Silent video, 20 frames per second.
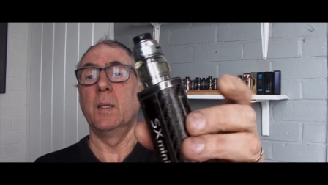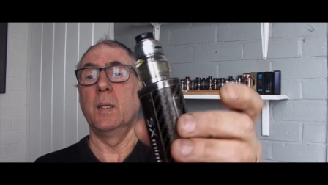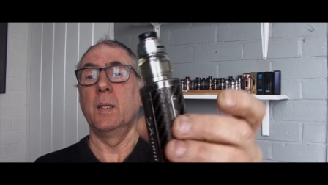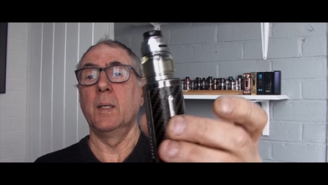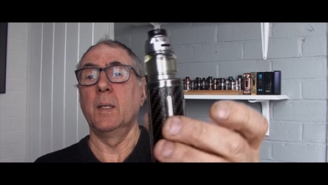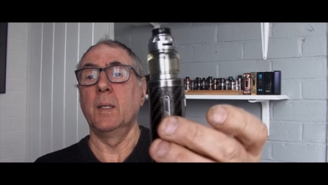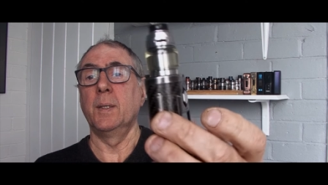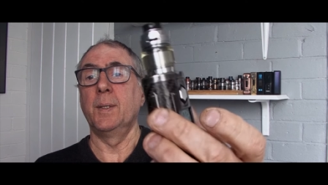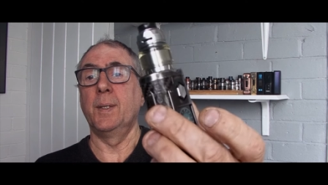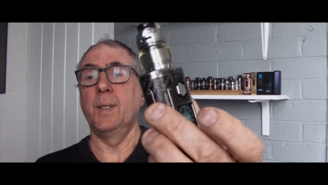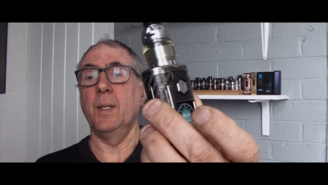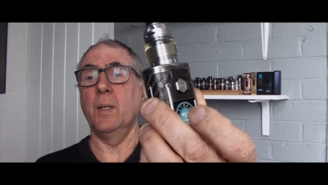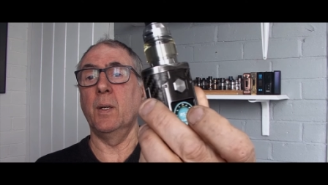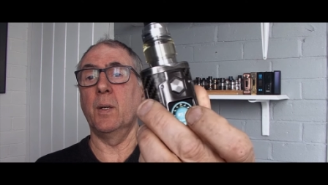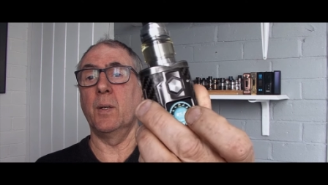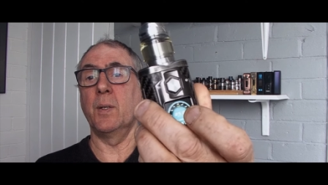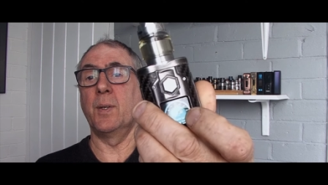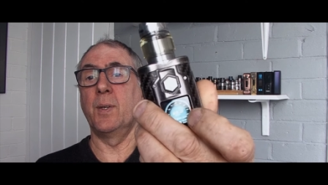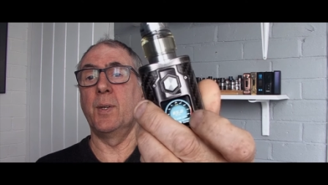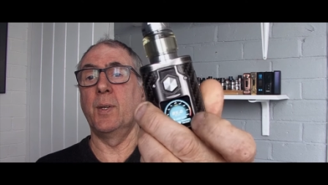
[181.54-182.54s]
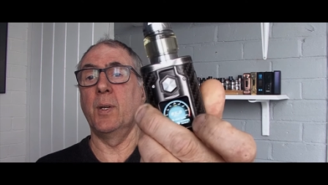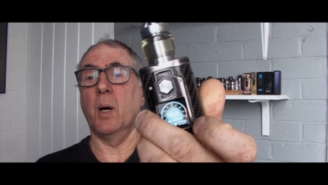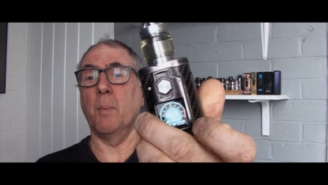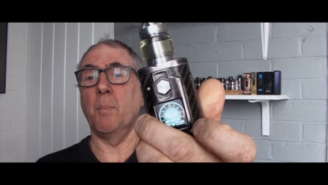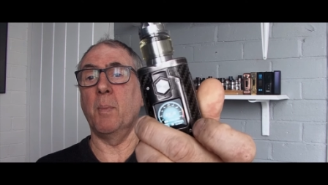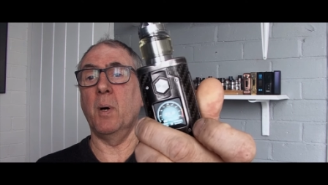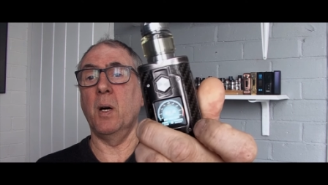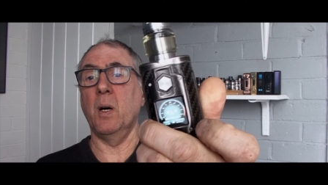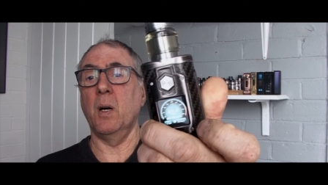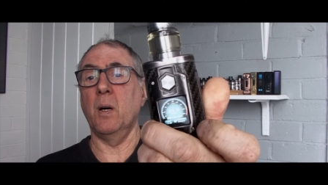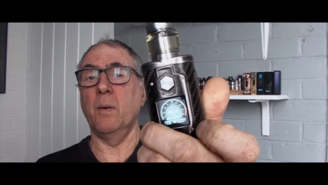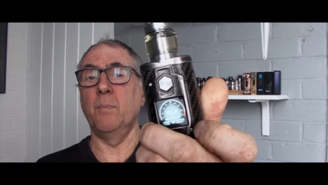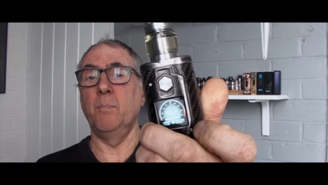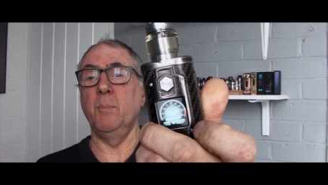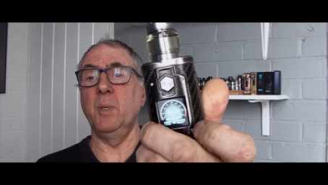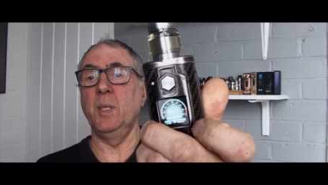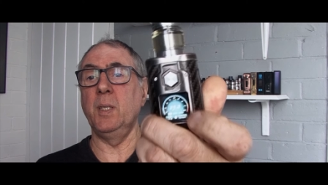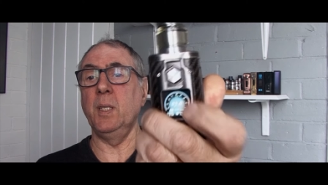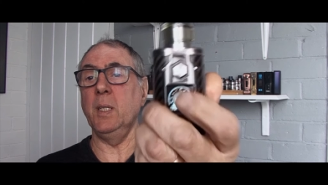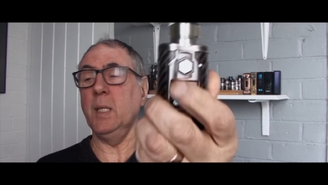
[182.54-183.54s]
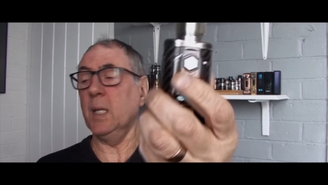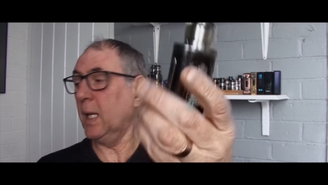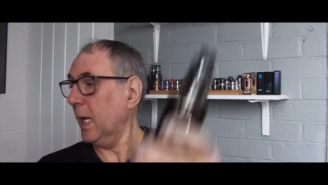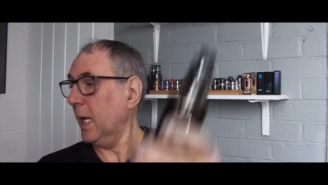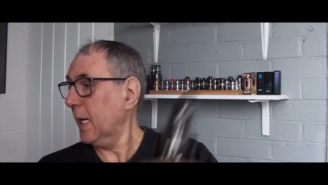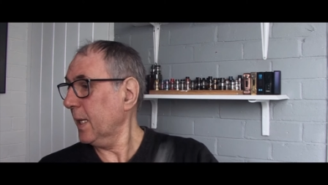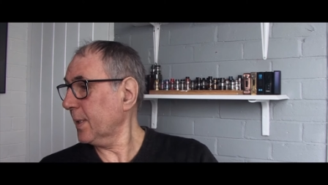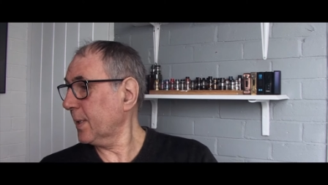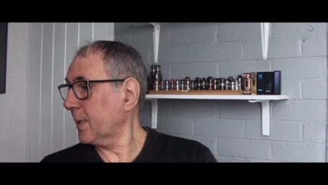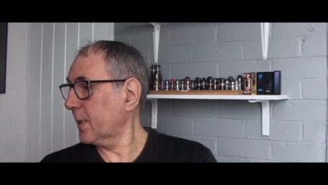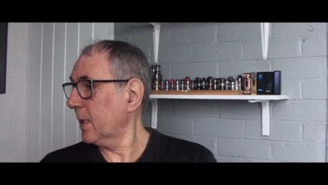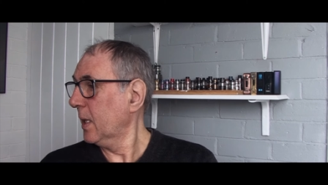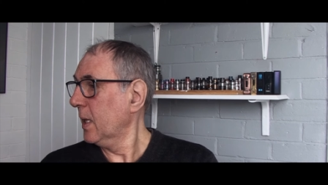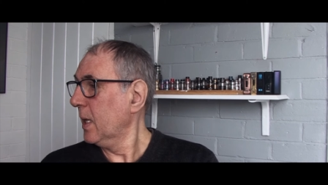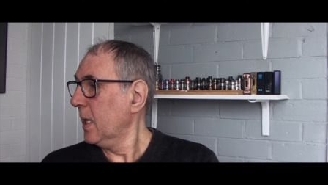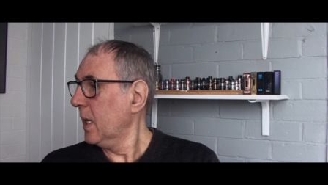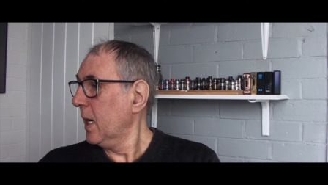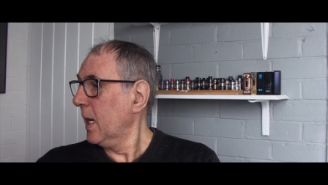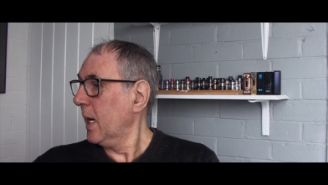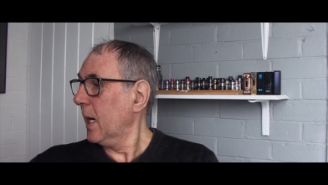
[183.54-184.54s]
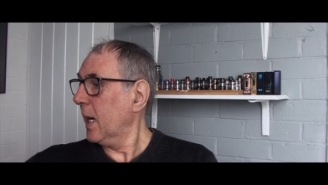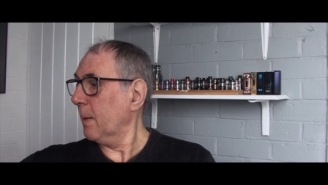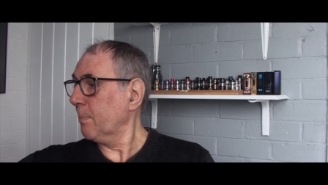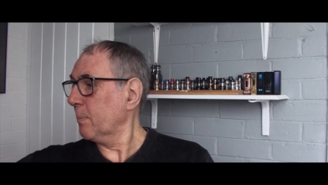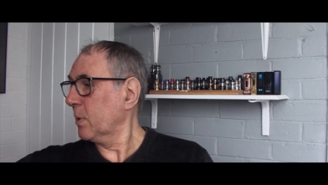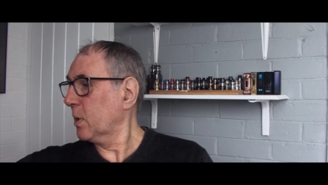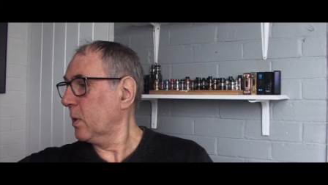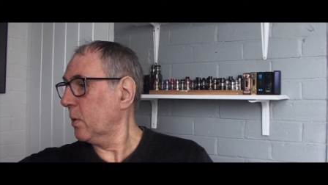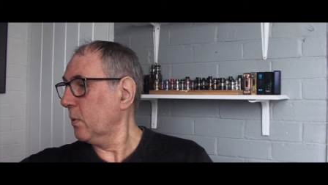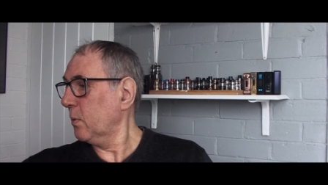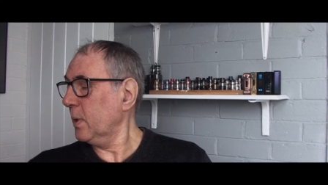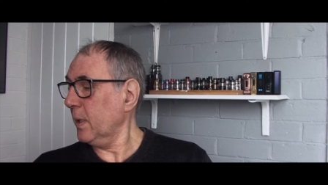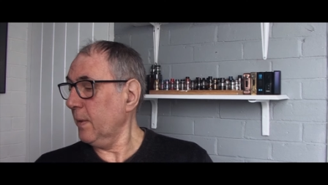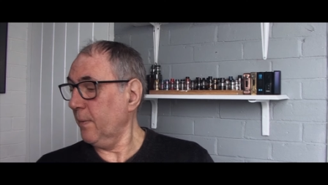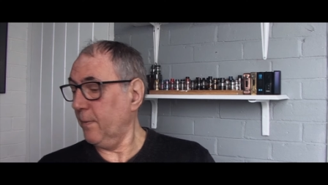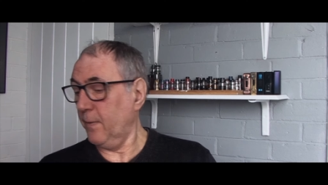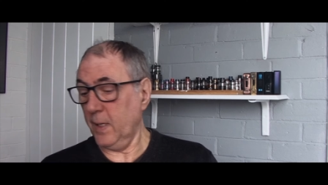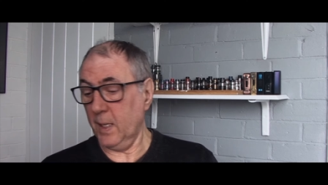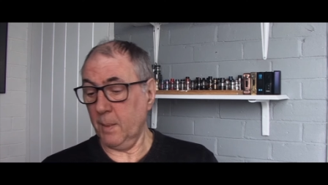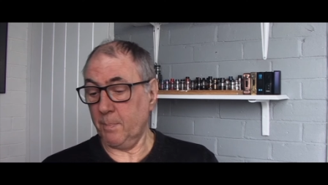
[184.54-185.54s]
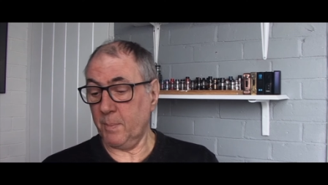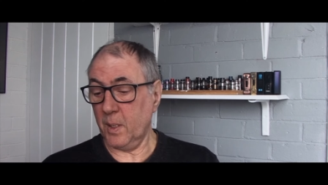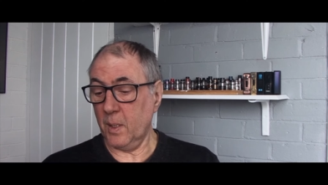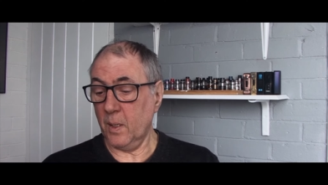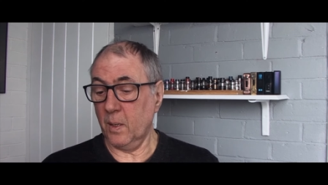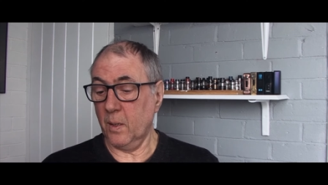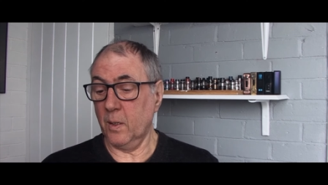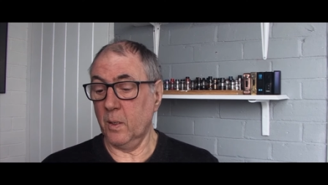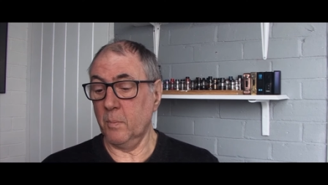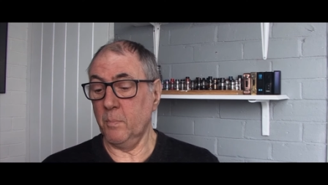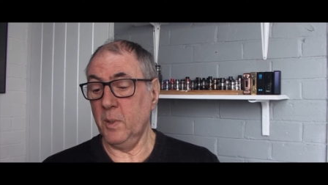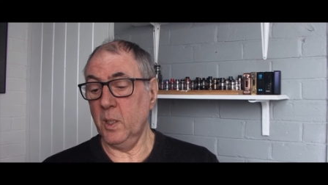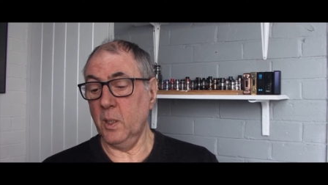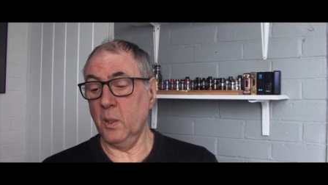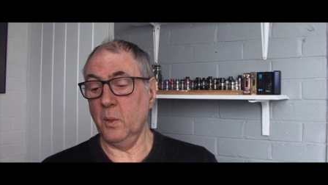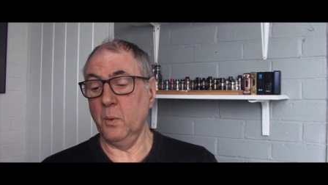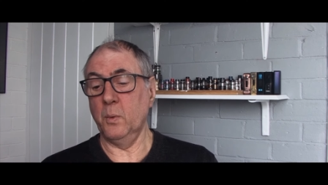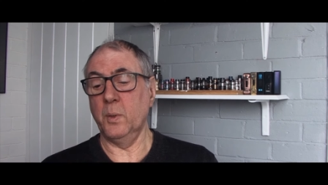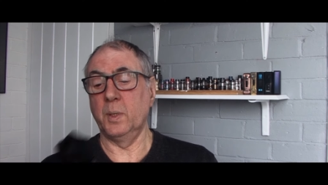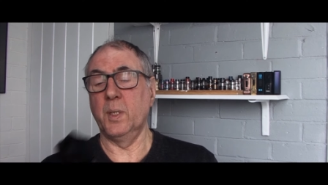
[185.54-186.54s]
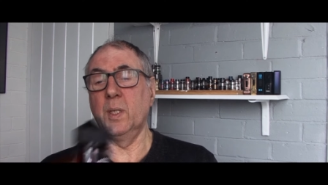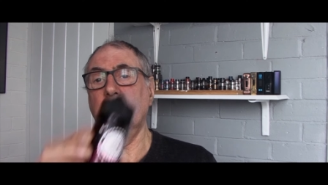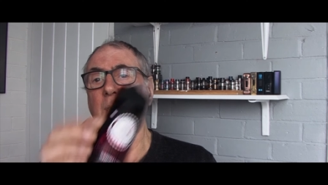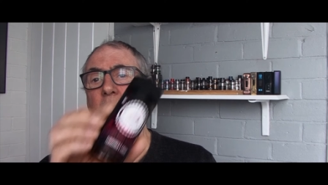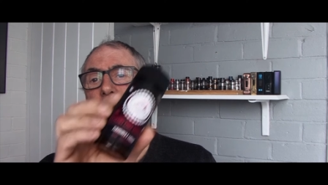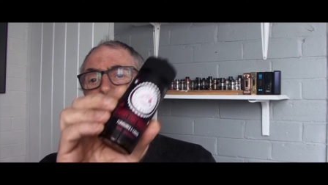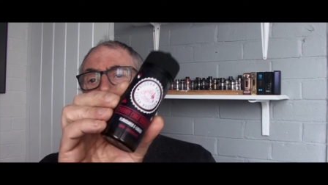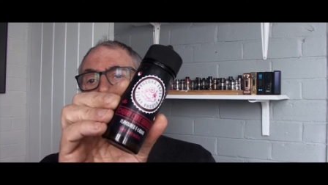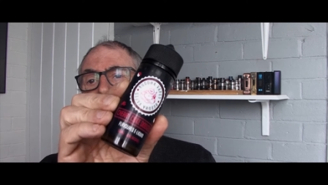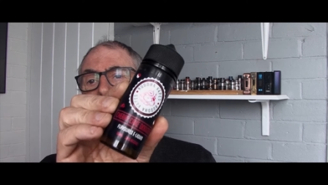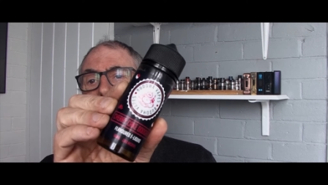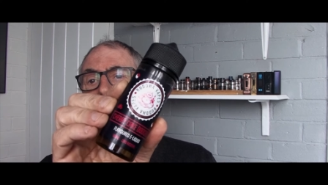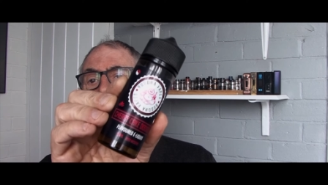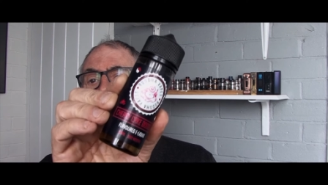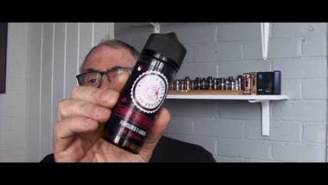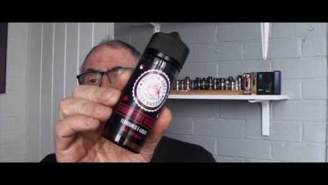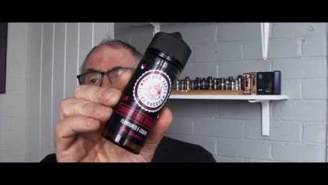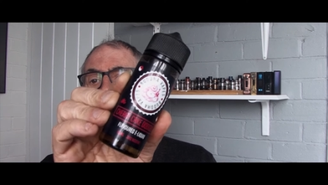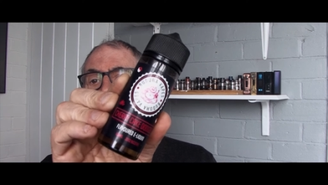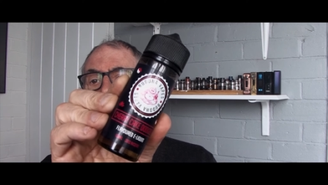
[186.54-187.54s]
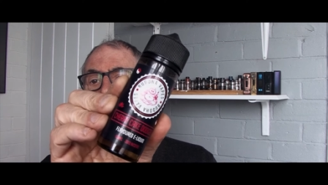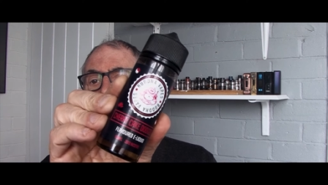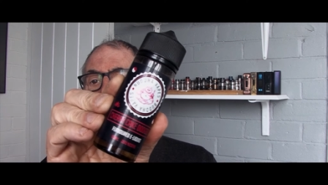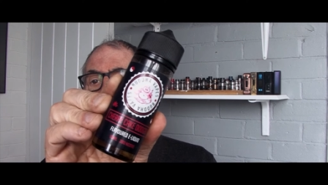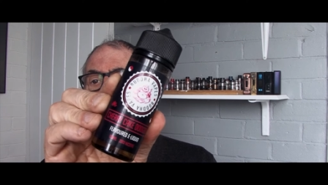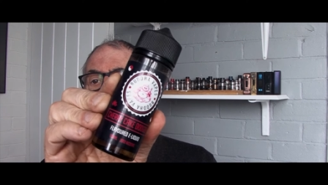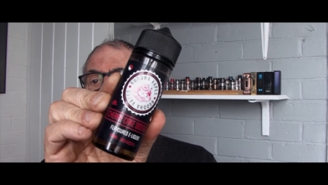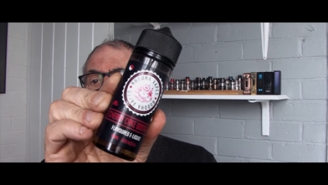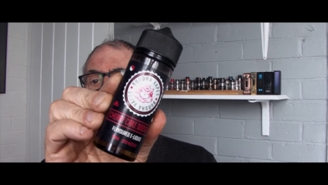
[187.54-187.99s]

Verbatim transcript: sitting on top of my G class I'm currently vaping on the old Cherry Cake Dodgers